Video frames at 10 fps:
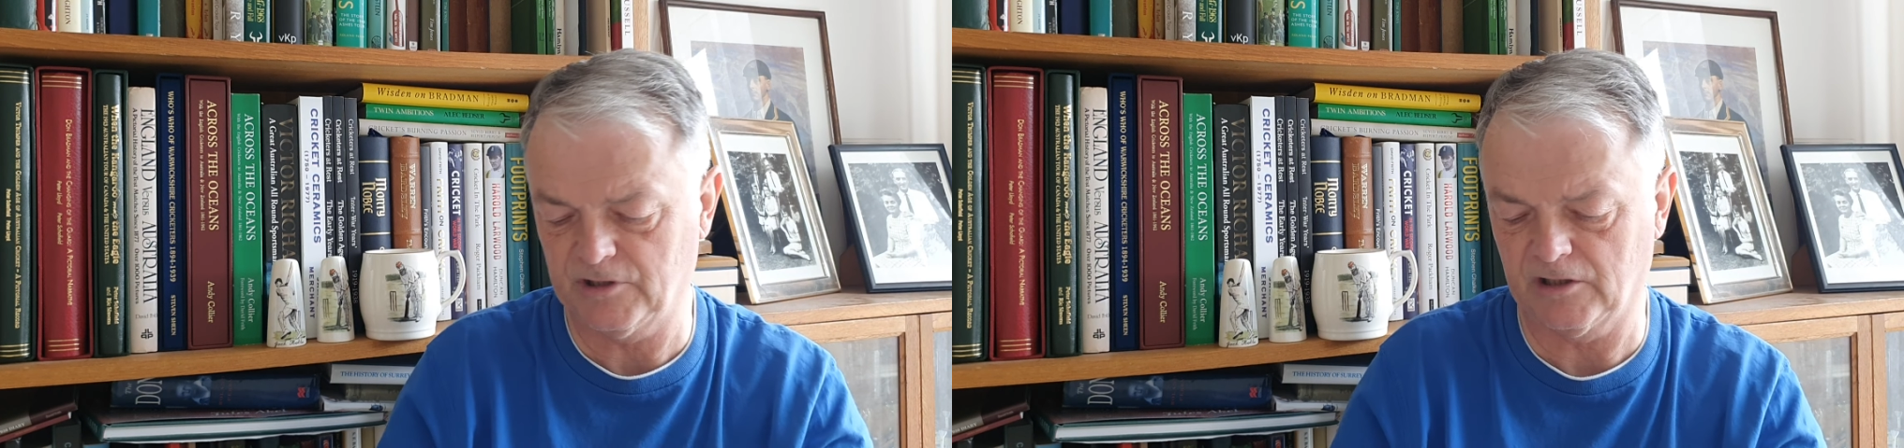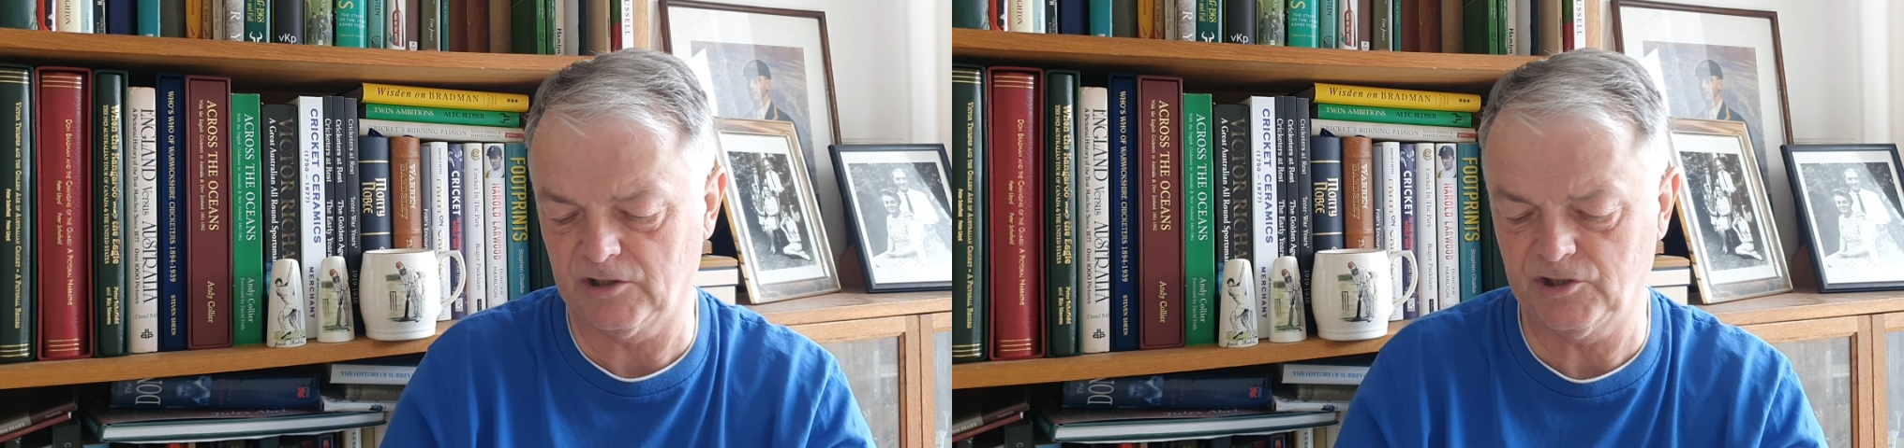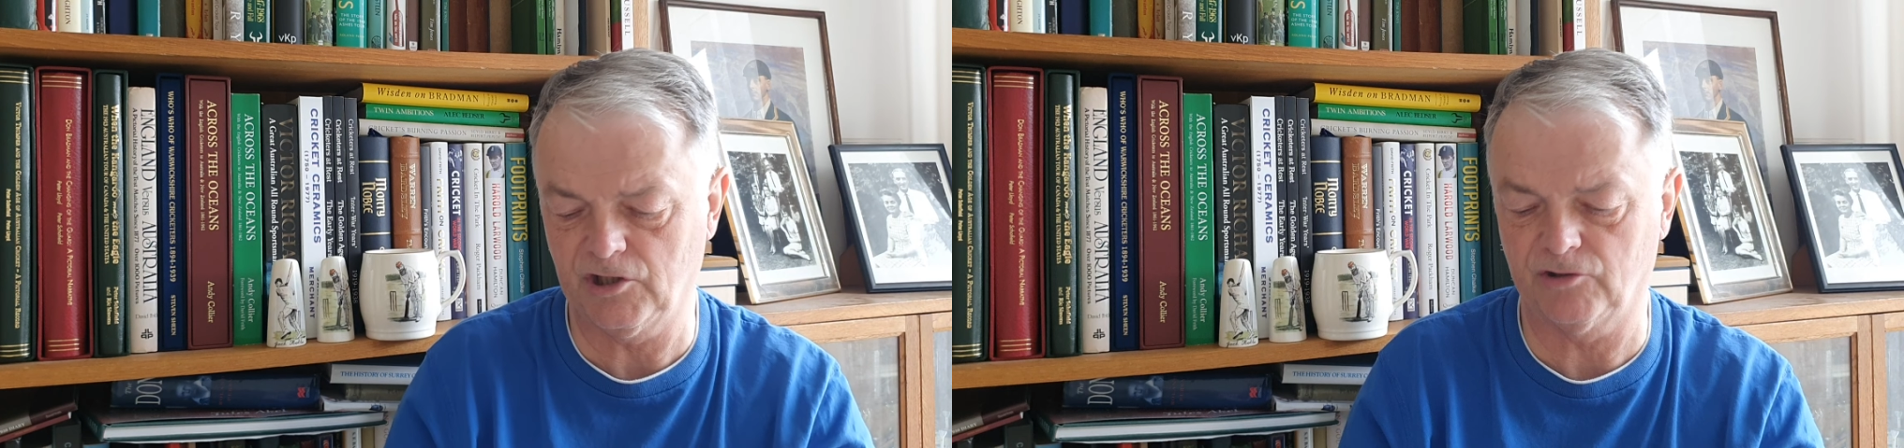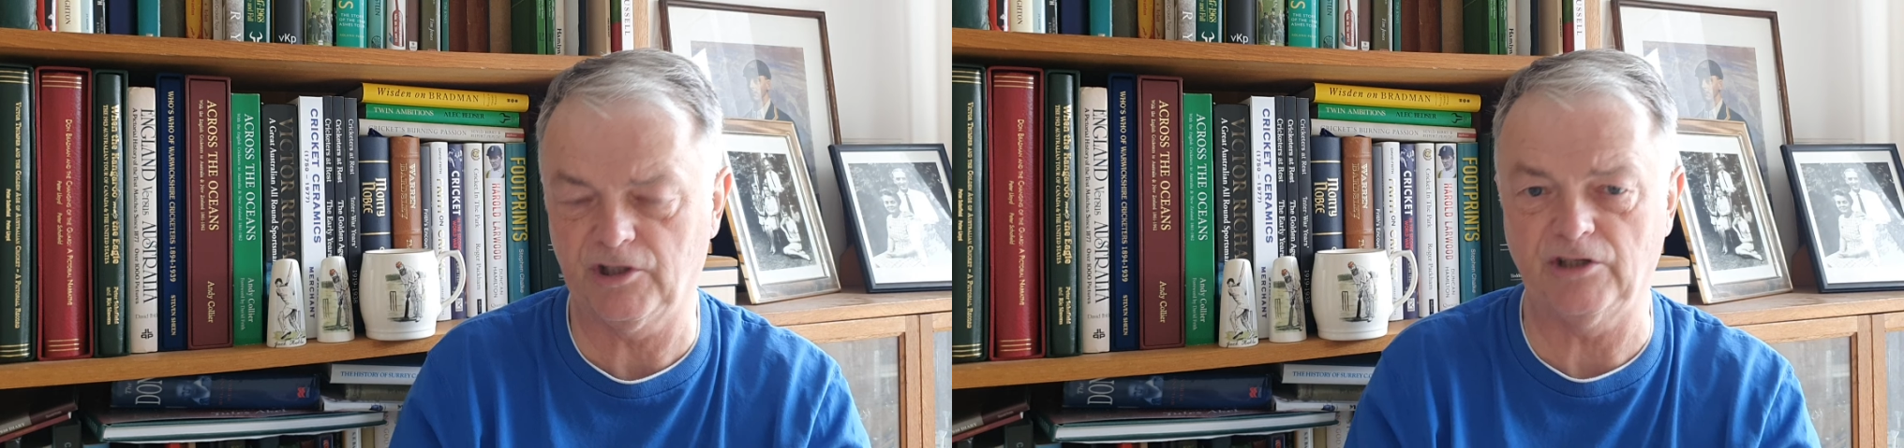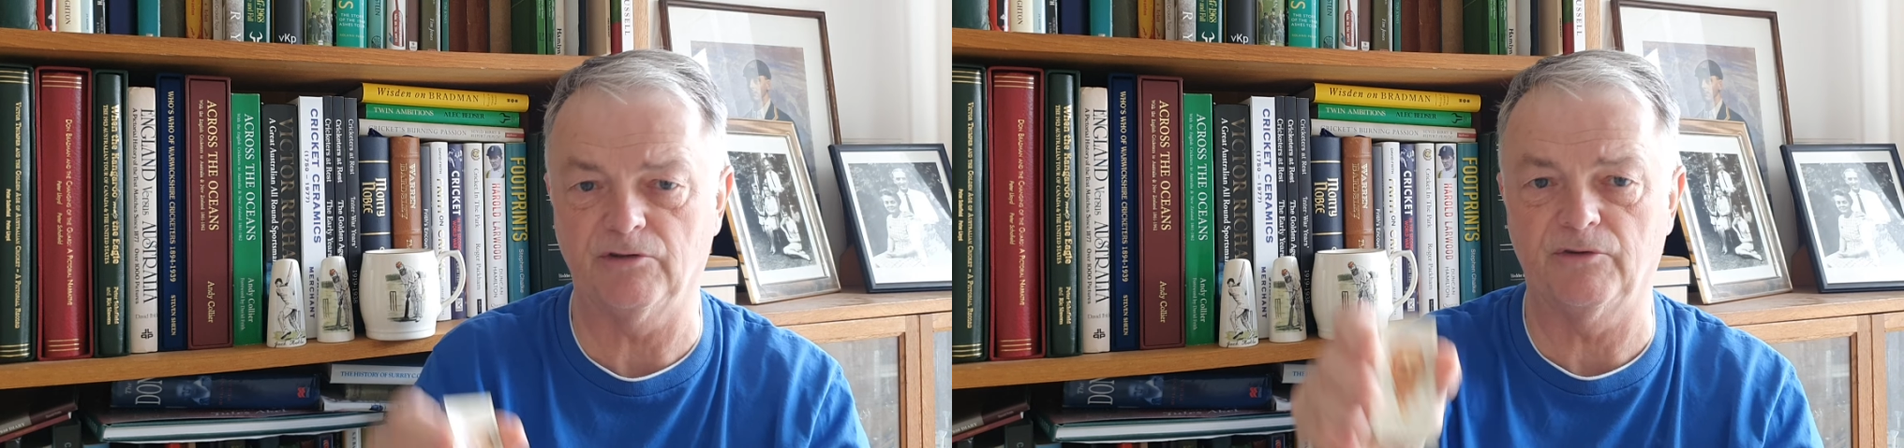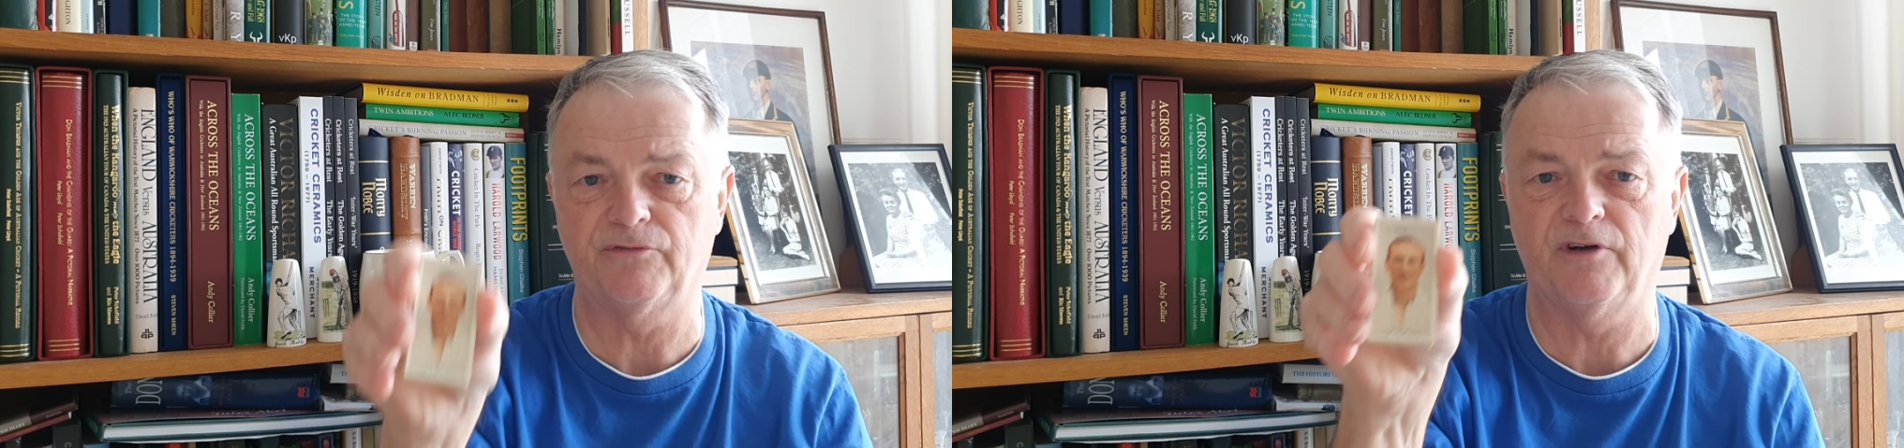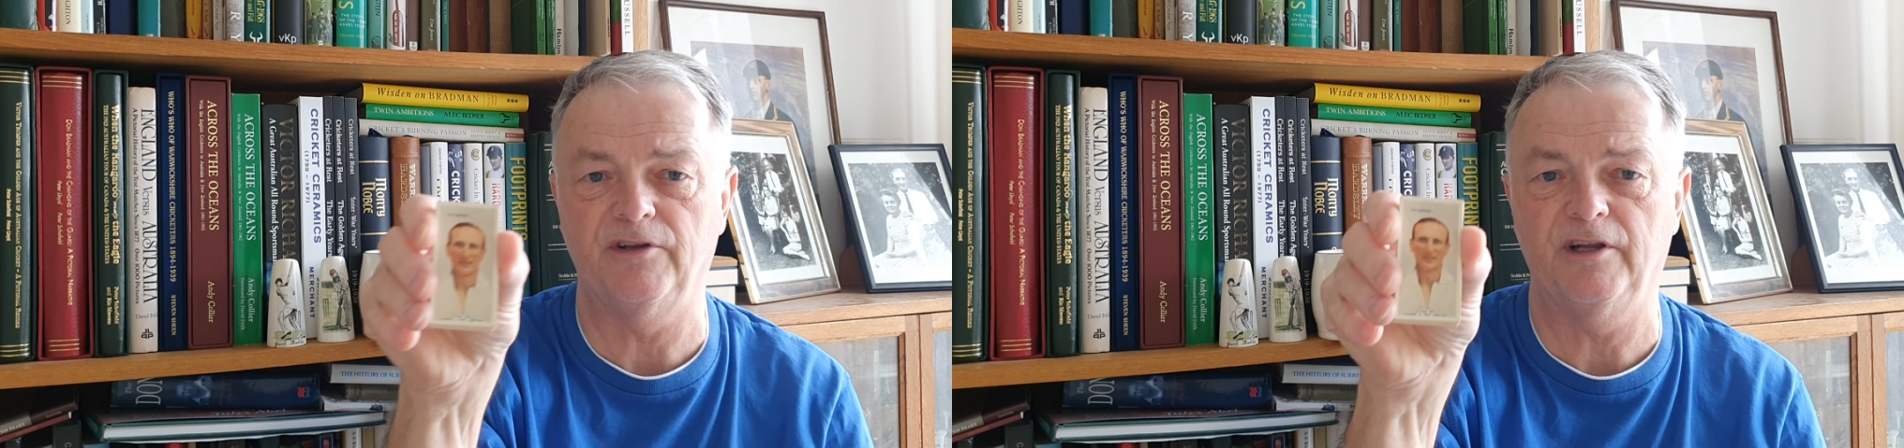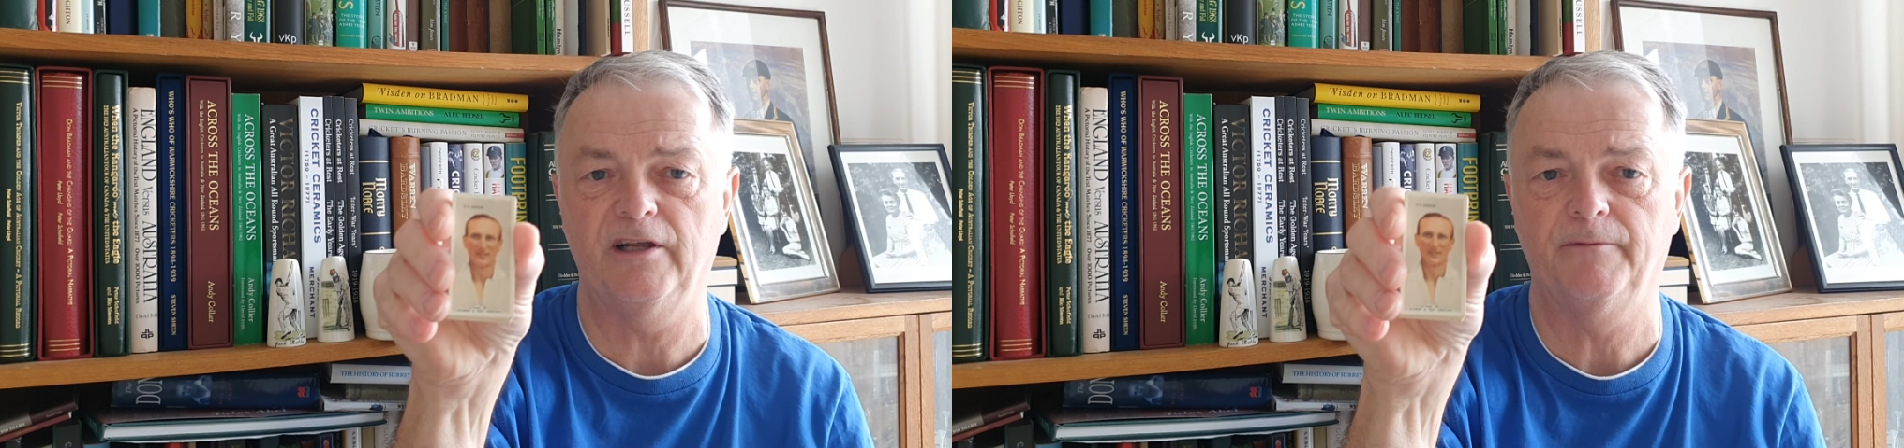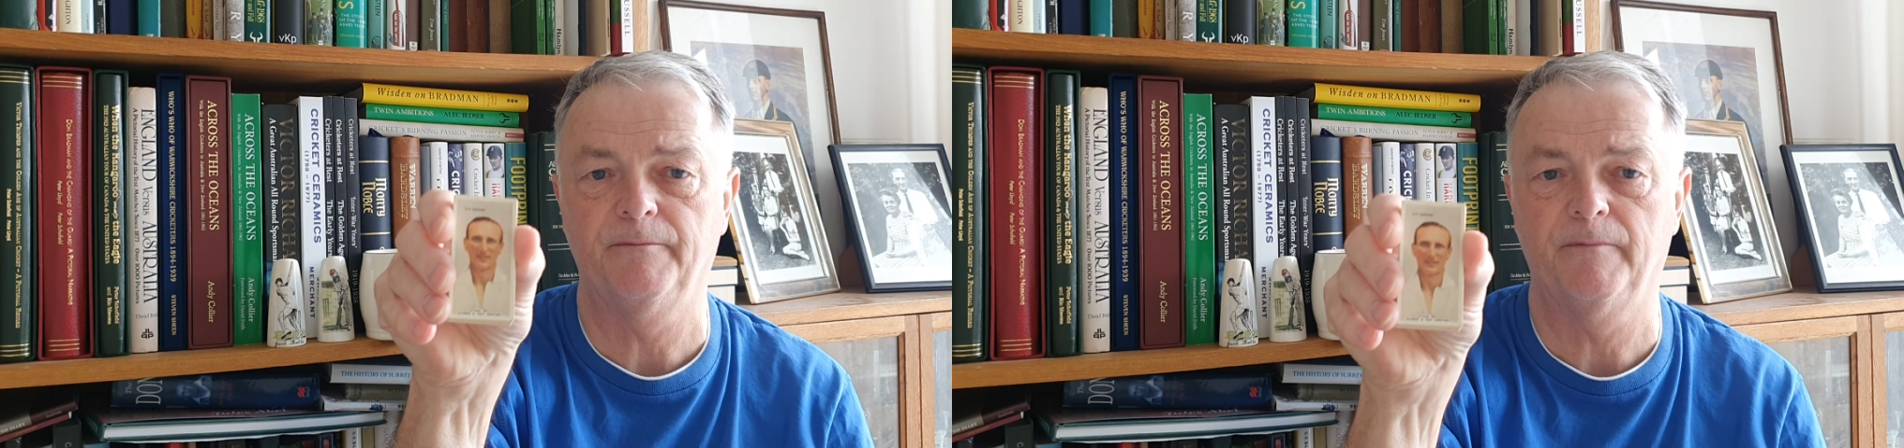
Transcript: Douglas Jardine on the front there.